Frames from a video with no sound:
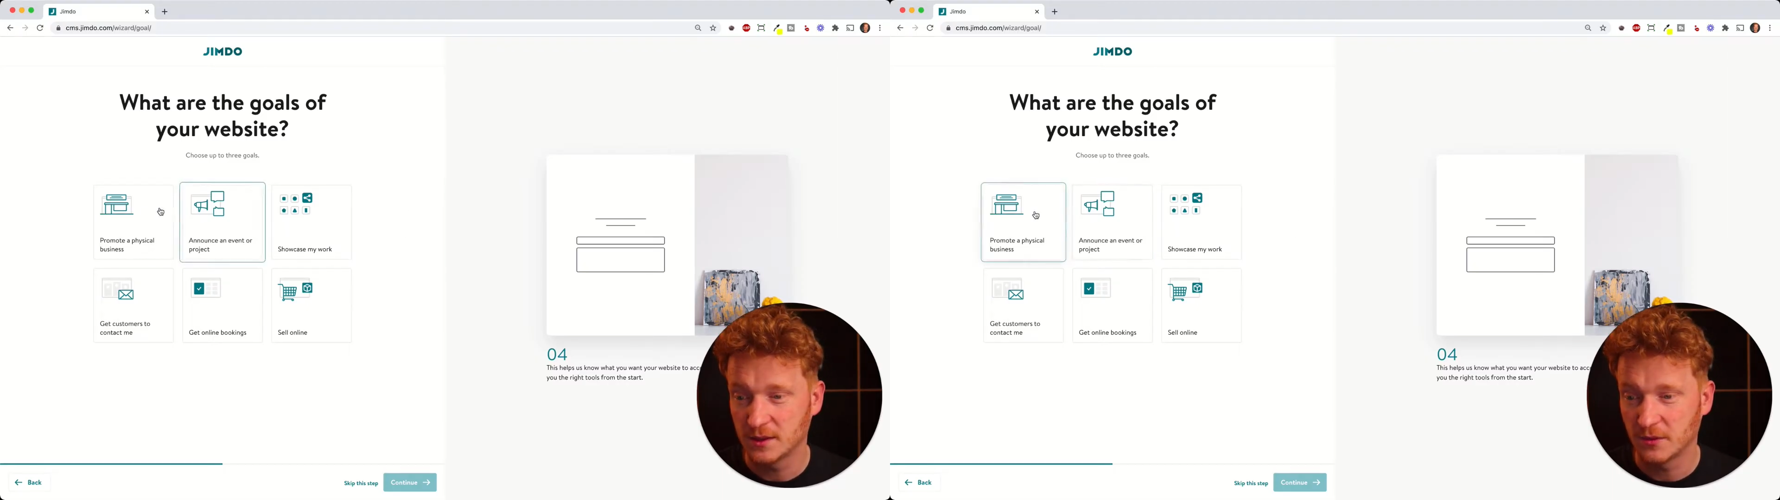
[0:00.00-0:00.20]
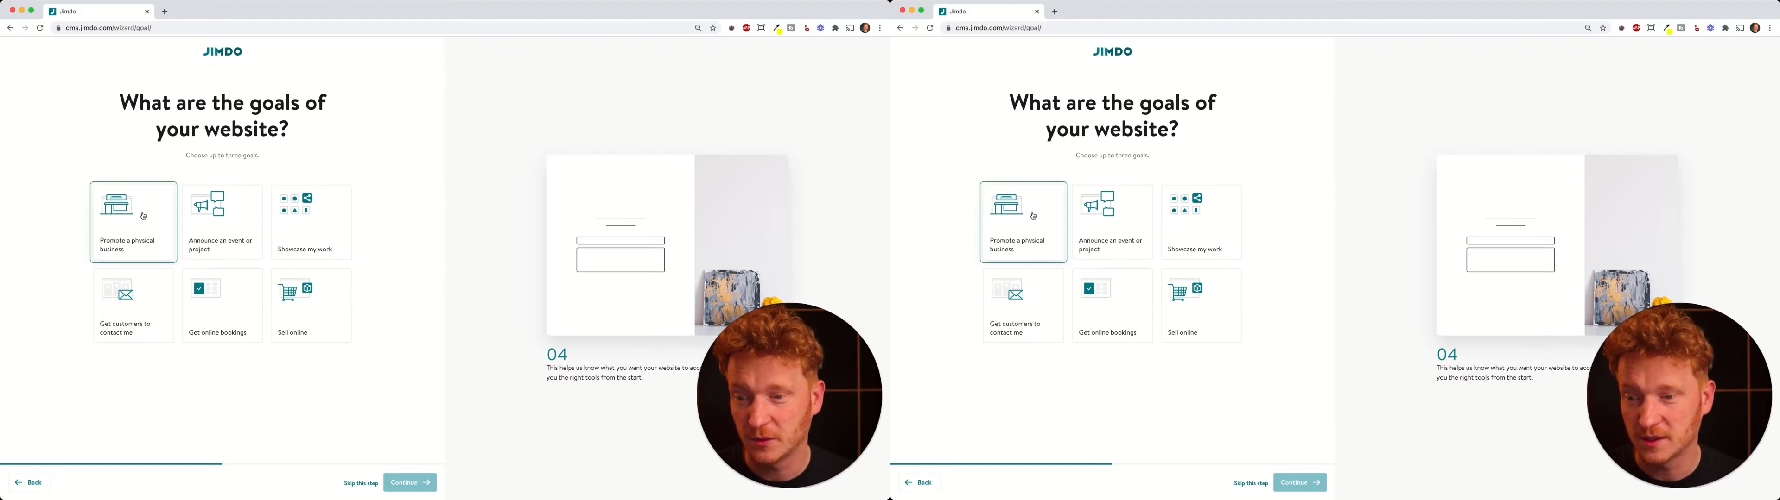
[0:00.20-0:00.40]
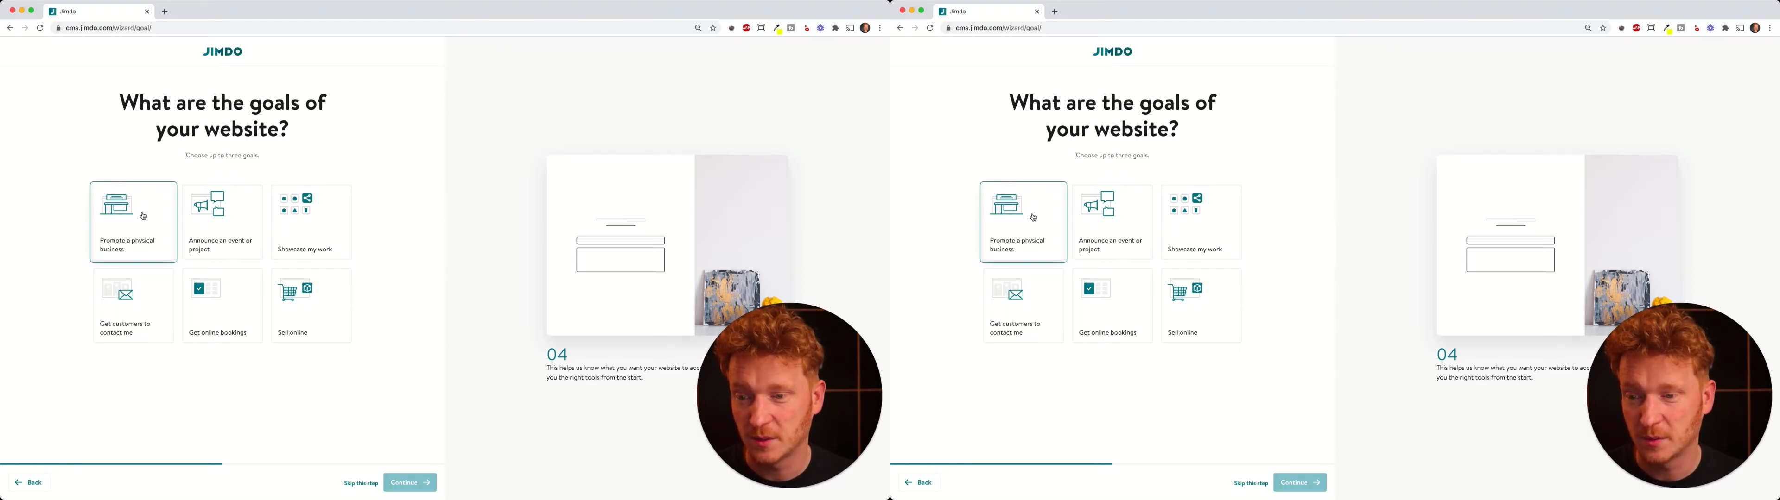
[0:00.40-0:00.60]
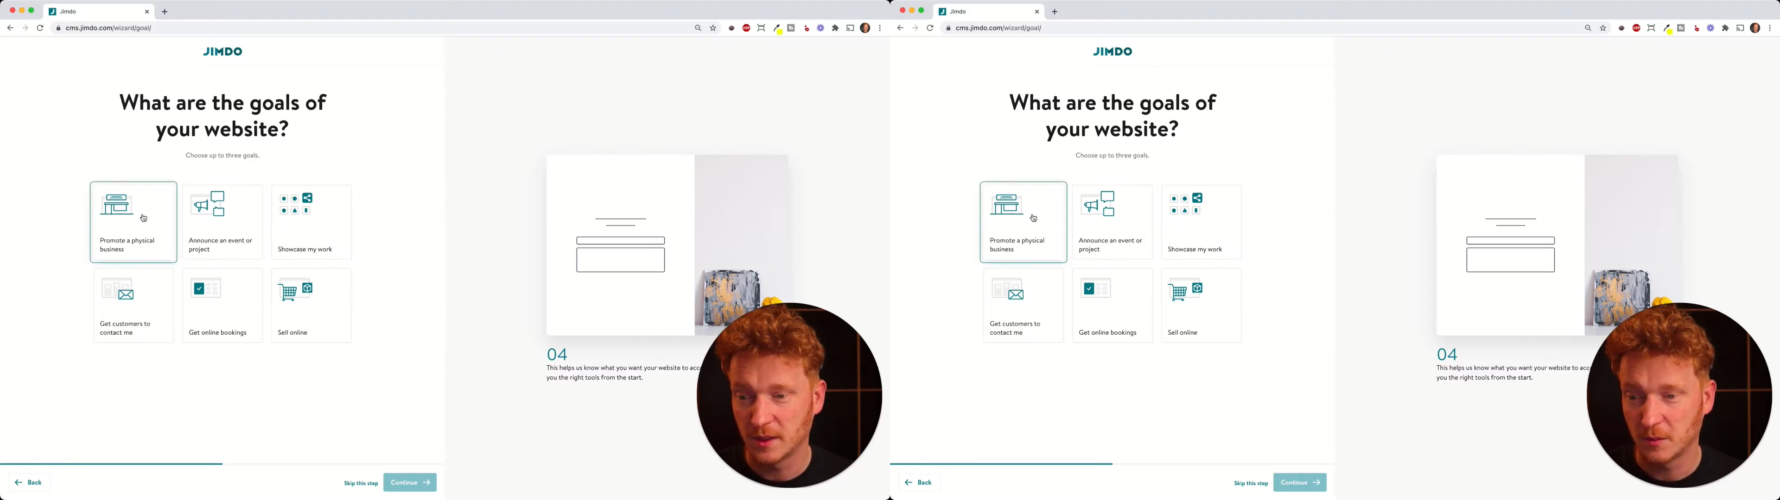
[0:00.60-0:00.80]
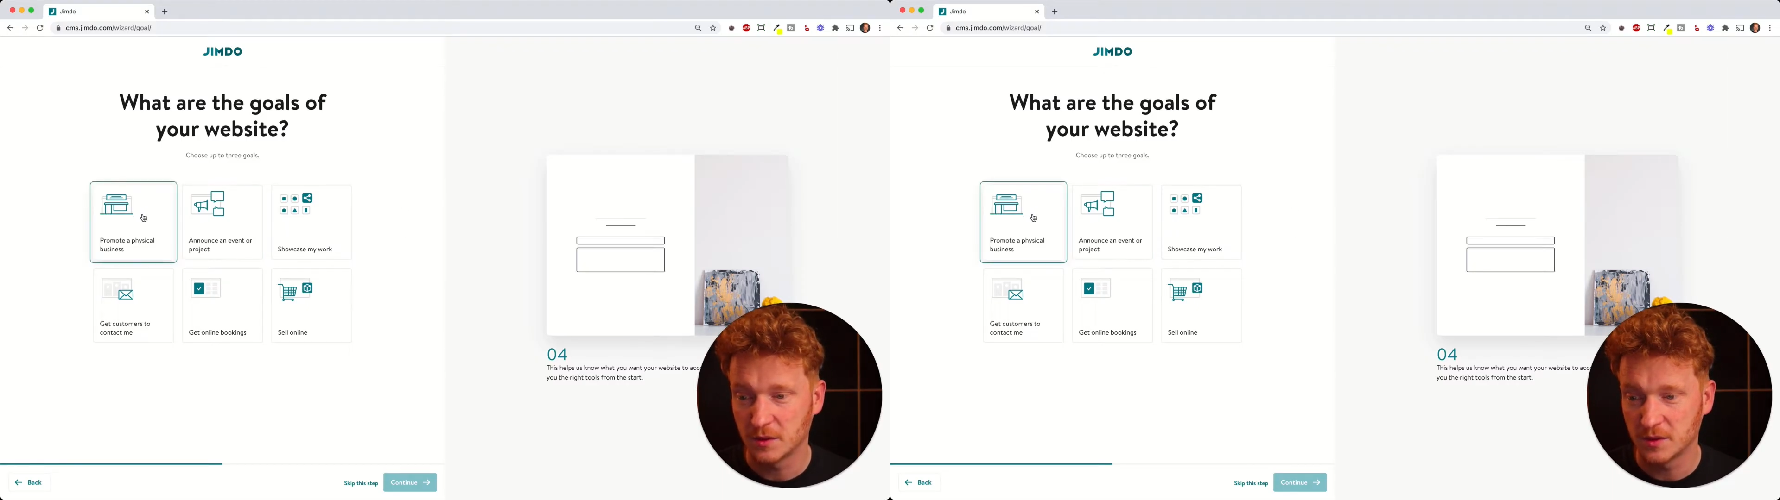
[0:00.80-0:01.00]
So for example,
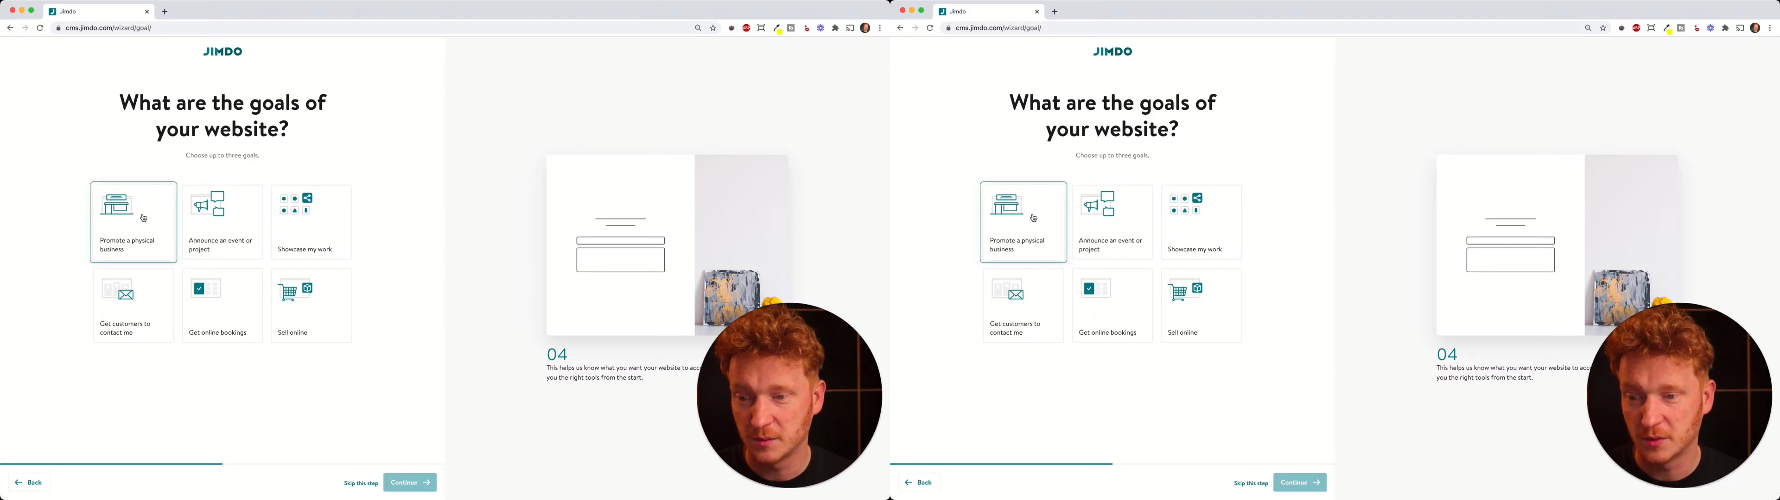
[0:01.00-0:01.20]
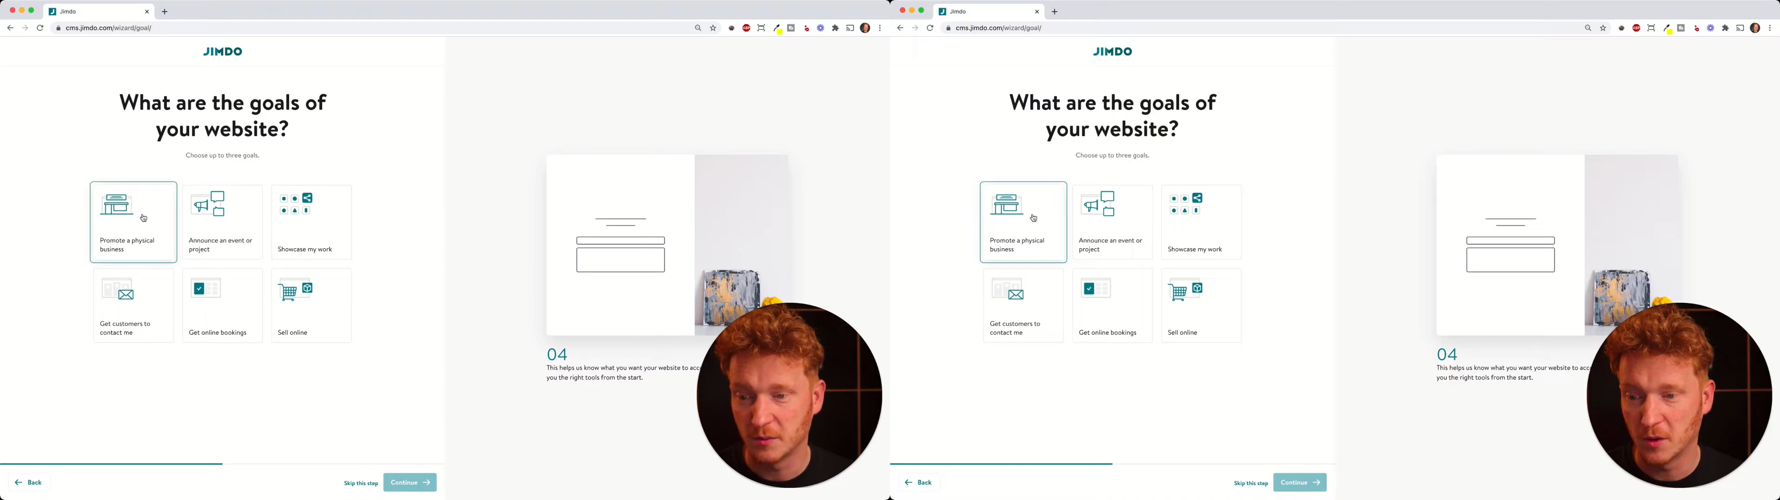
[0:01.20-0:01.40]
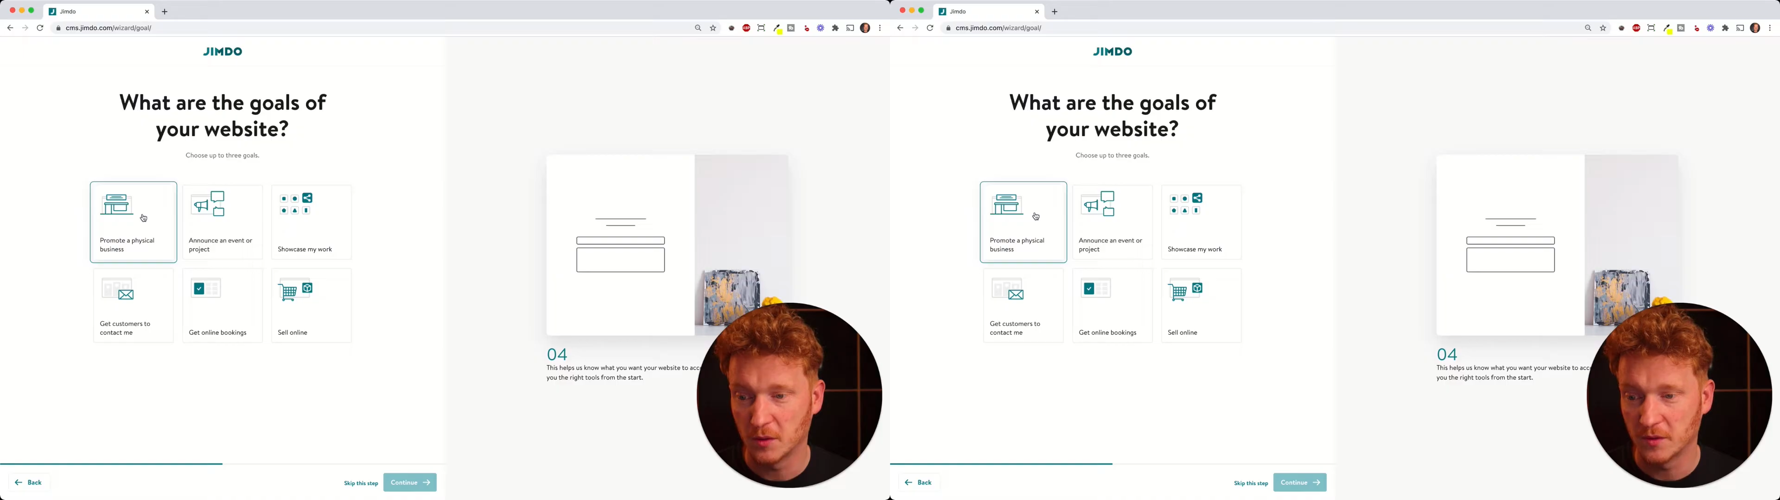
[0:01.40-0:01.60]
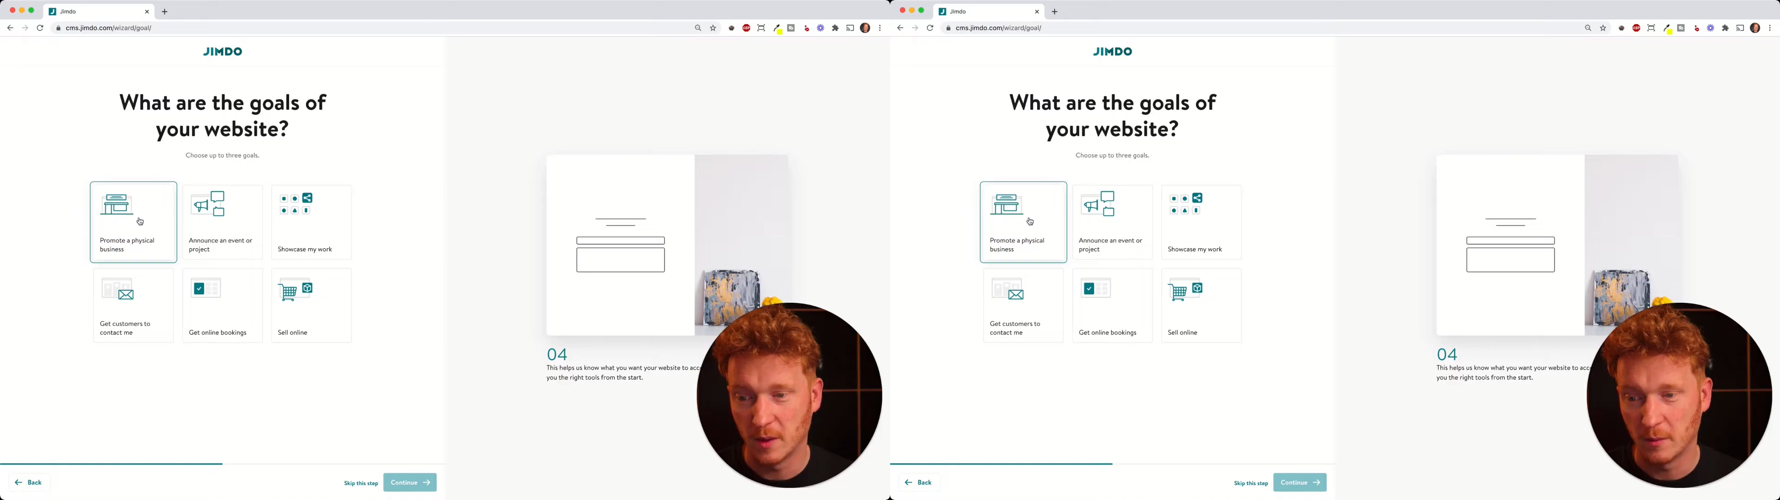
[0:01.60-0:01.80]
I want to promote